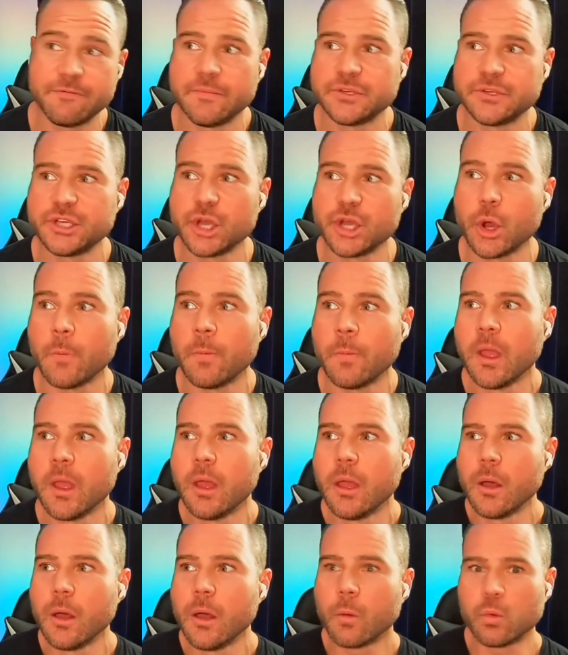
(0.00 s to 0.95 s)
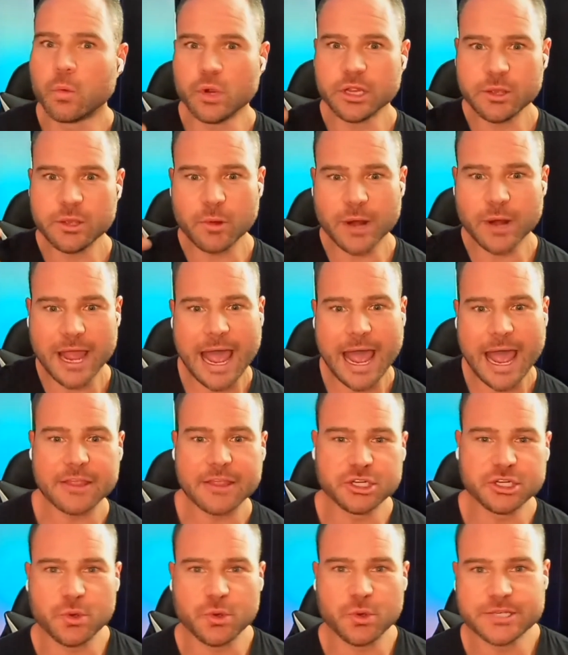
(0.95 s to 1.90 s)
So really what I had to
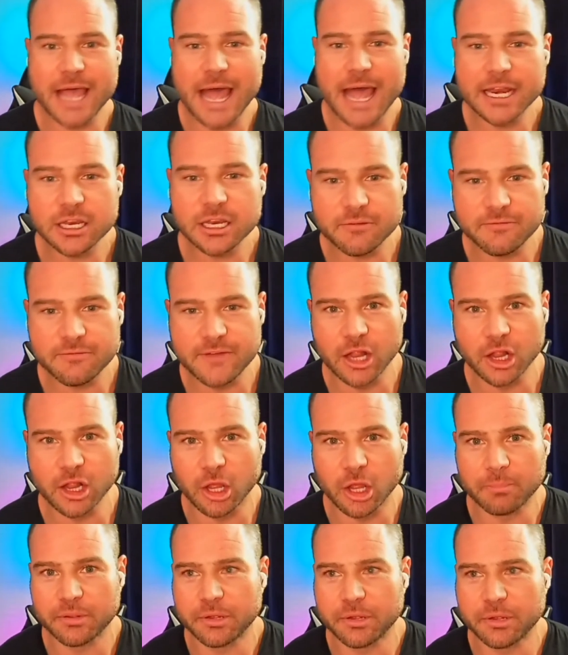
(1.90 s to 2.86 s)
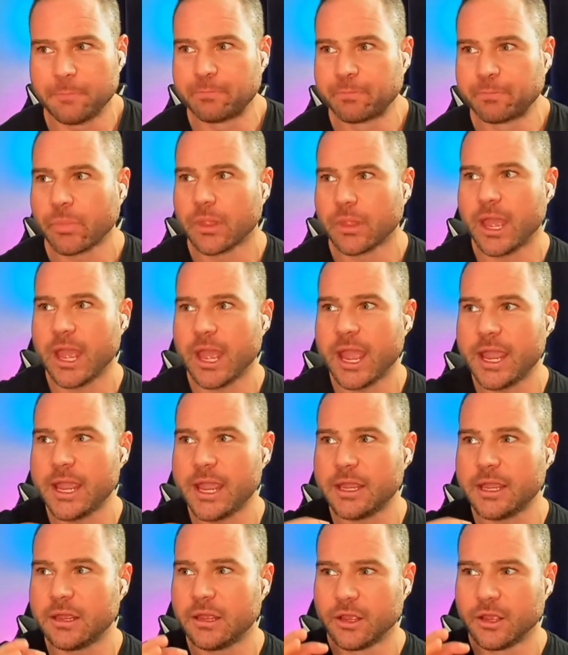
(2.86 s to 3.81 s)
do is I had to develop
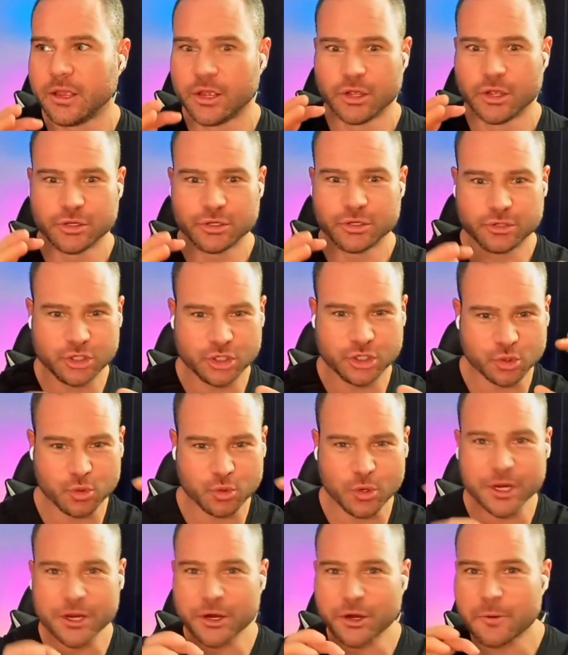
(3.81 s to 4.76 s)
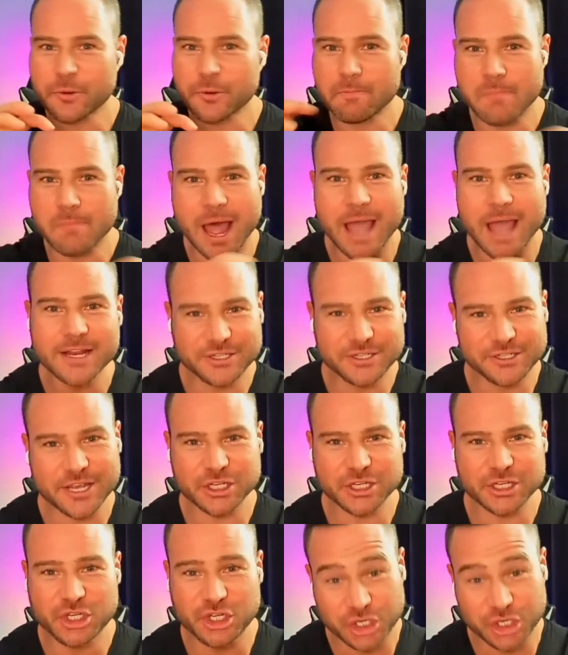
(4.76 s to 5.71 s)
a trigger
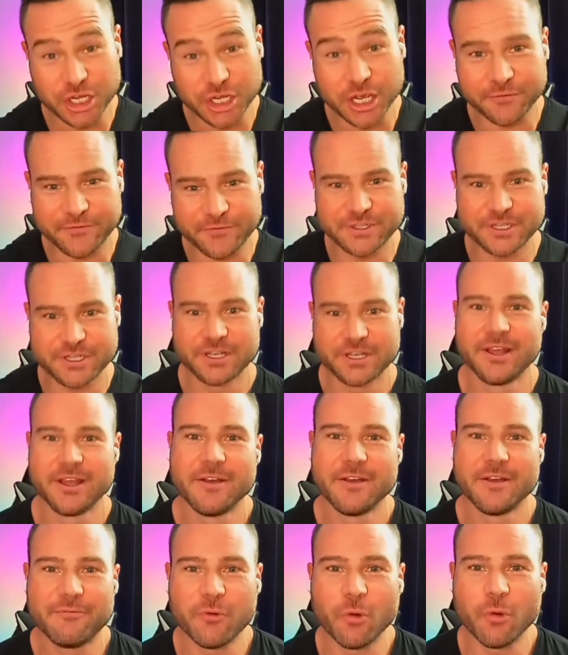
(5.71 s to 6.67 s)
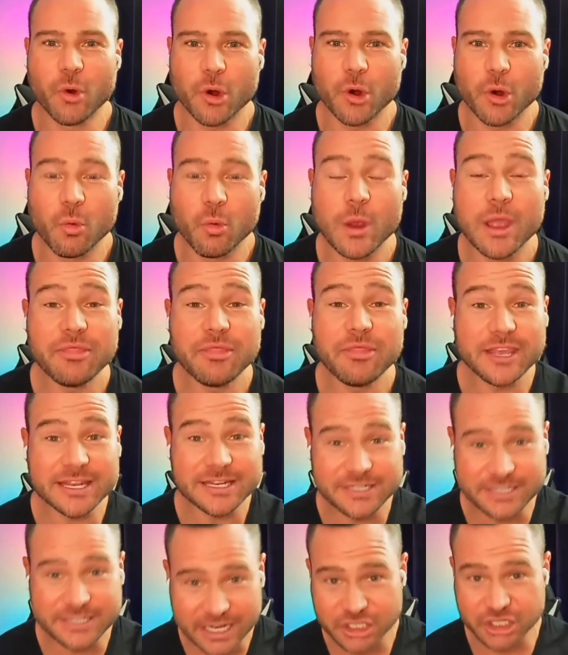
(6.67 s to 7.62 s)
mindset shift for when the
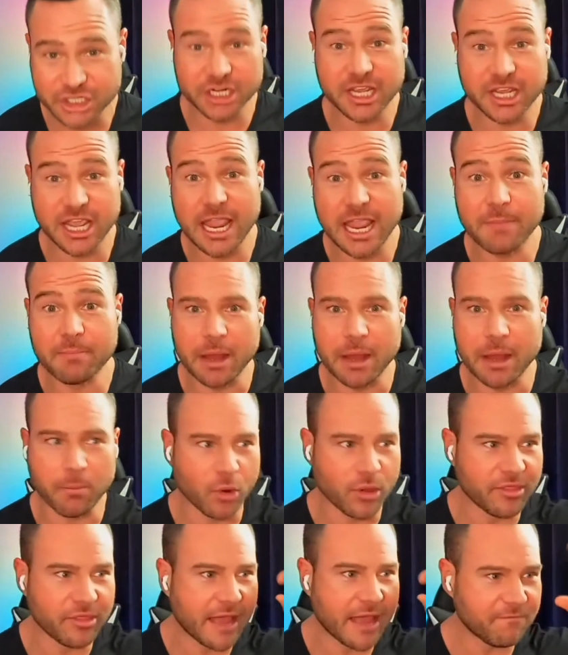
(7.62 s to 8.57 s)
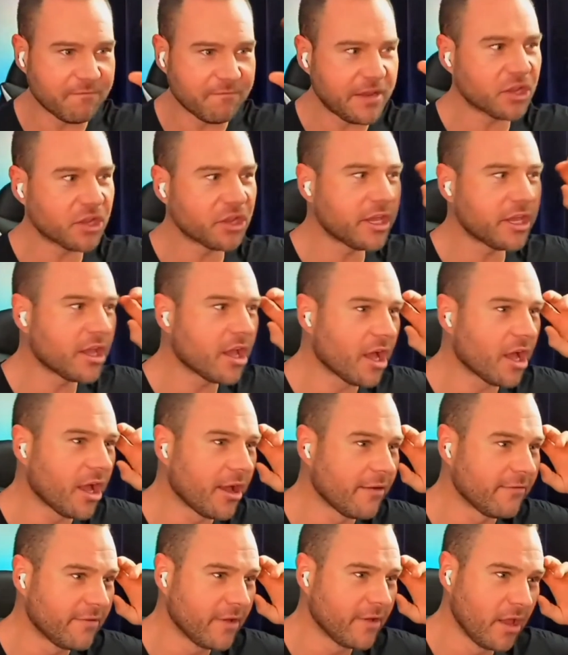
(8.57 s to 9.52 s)
addiction came up, when that feeling
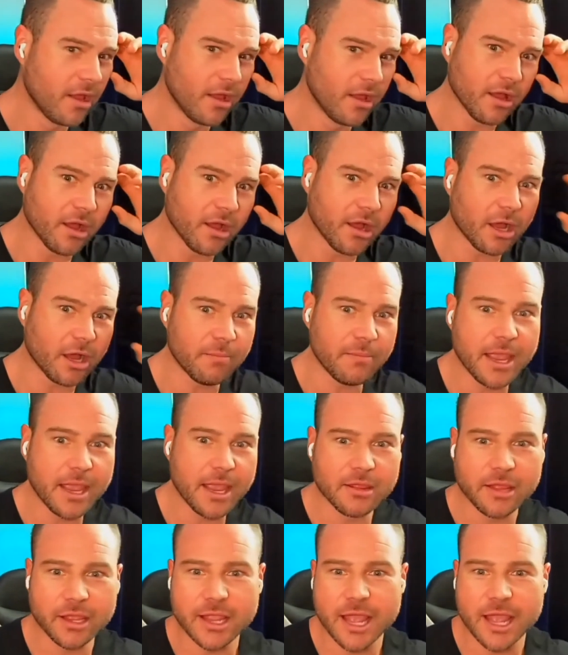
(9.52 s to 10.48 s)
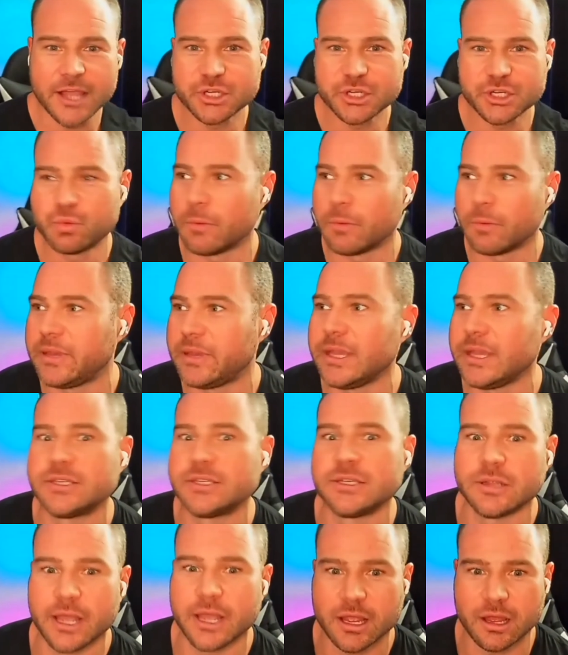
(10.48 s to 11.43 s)
of oh man, like I just want
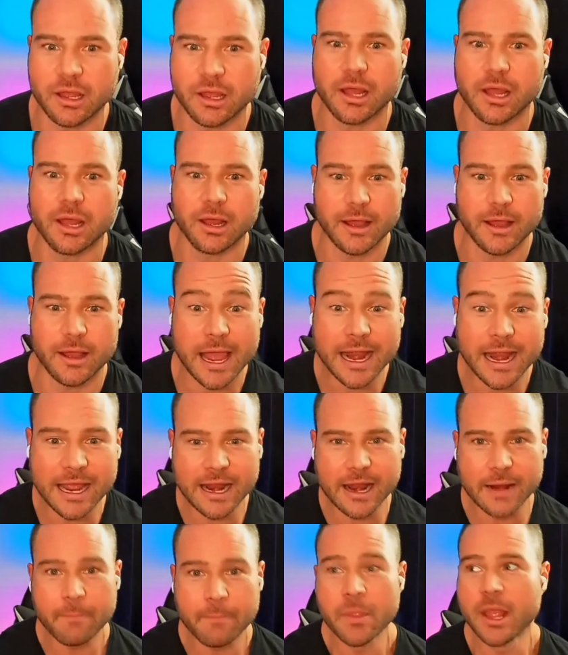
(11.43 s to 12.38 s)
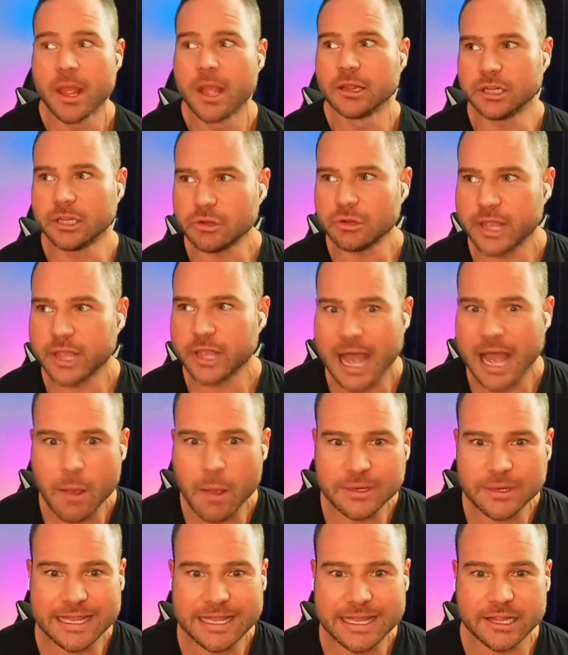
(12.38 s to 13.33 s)
pizza, like and literally I
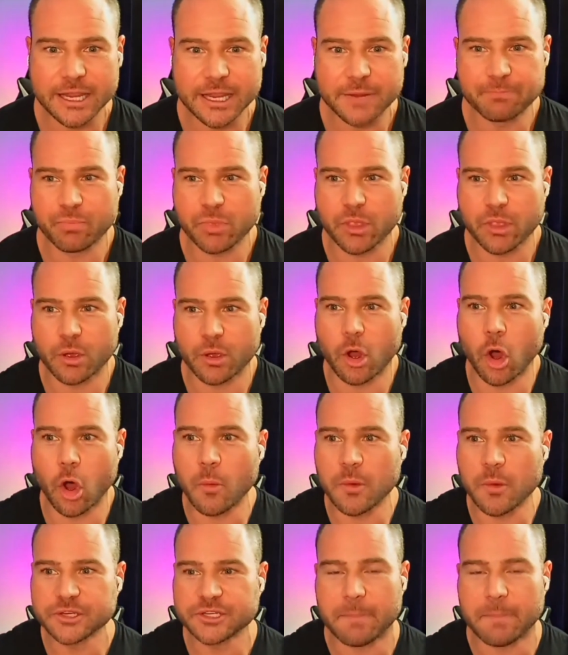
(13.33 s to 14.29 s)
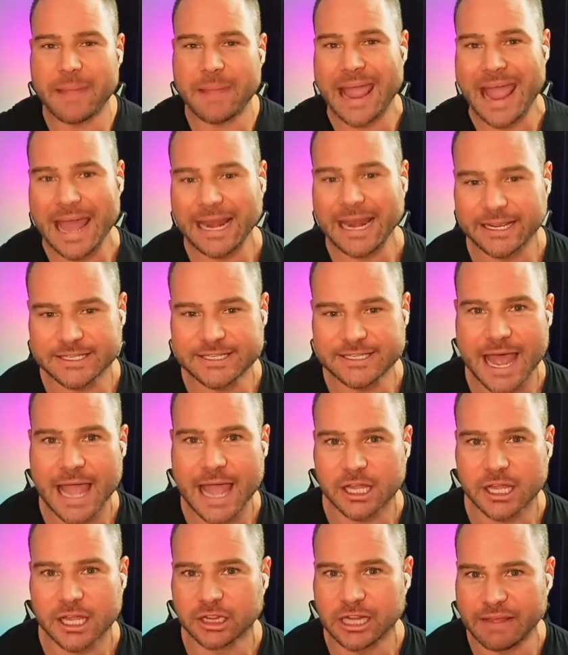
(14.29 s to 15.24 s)
would get like almost a panic
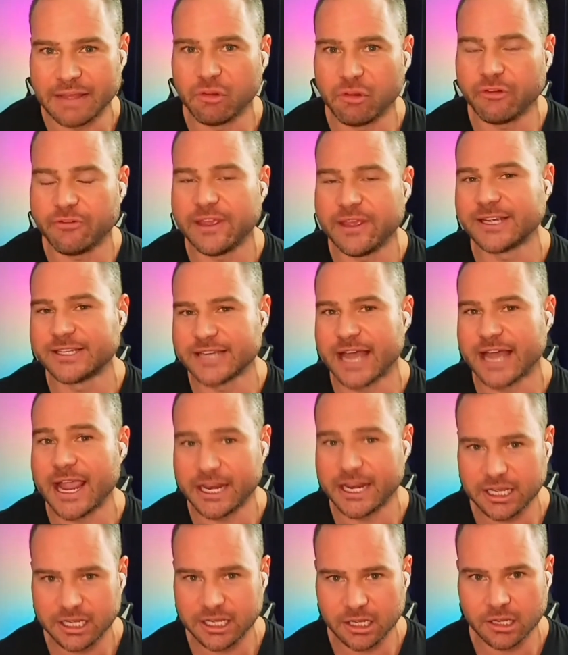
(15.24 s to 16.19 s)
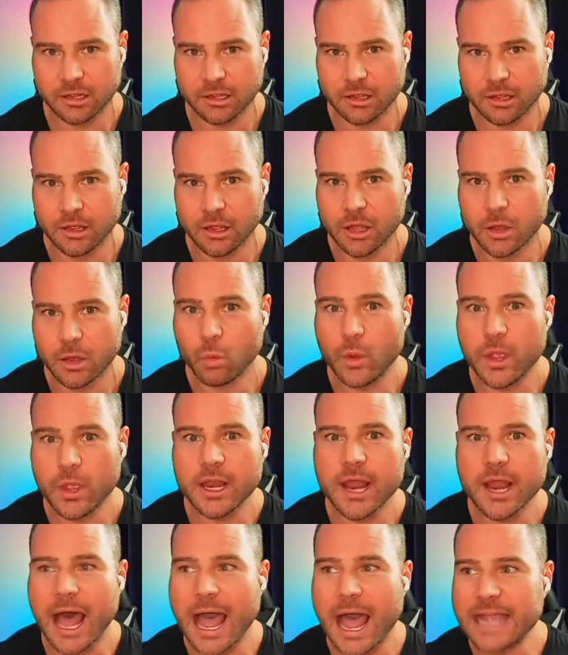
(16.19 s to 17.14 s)
attack level of anxiety
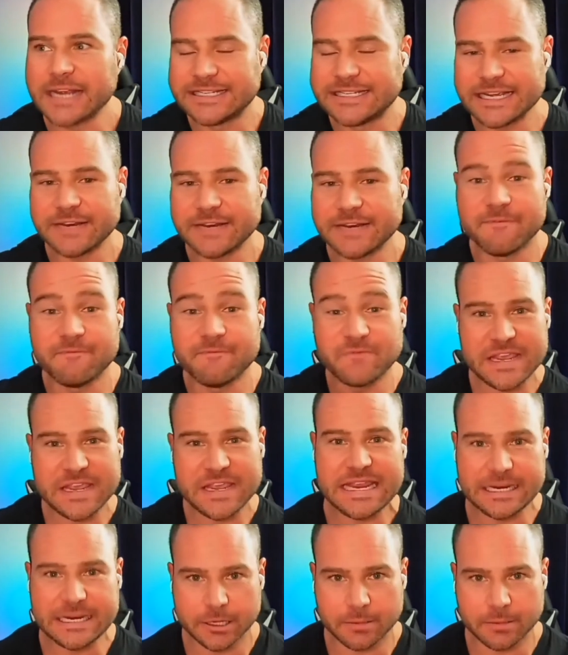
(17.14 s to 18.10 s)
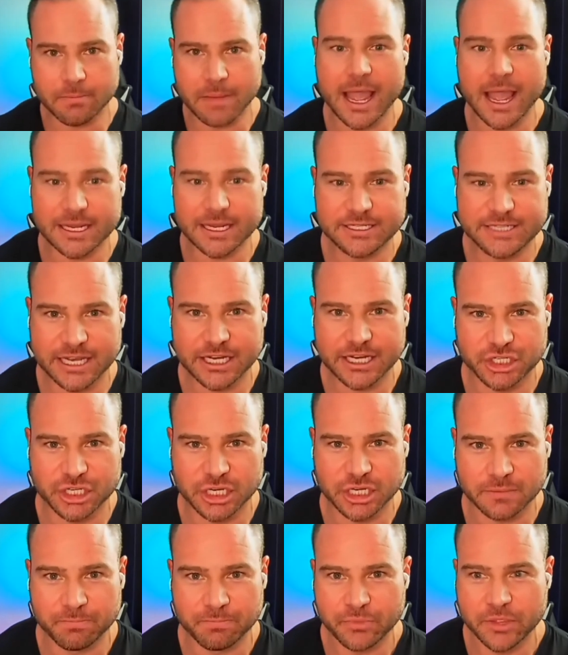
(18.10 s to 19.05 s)
when I didn't feed my
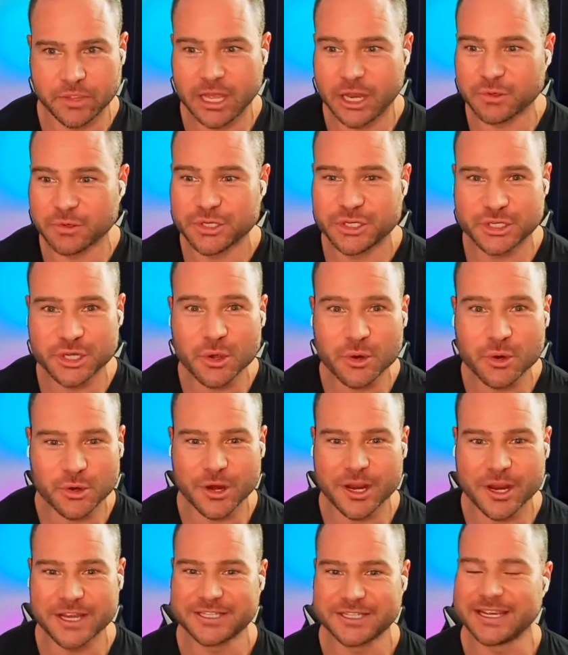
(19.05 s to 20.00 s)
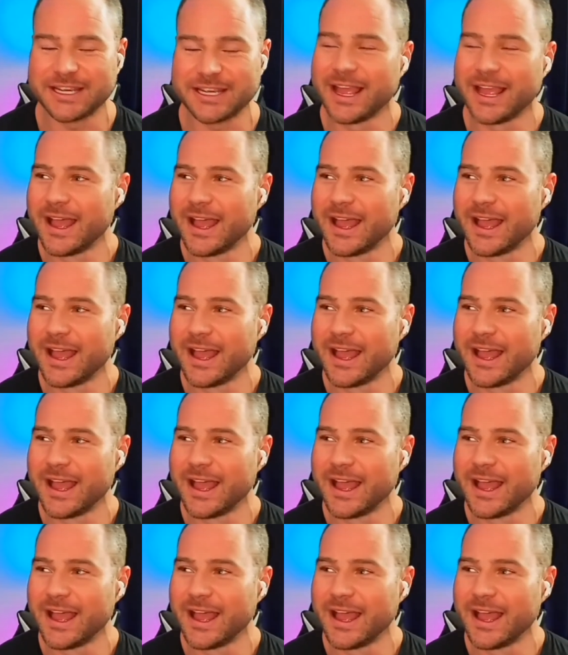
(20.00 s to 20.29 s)
addiction. And it was so crazy.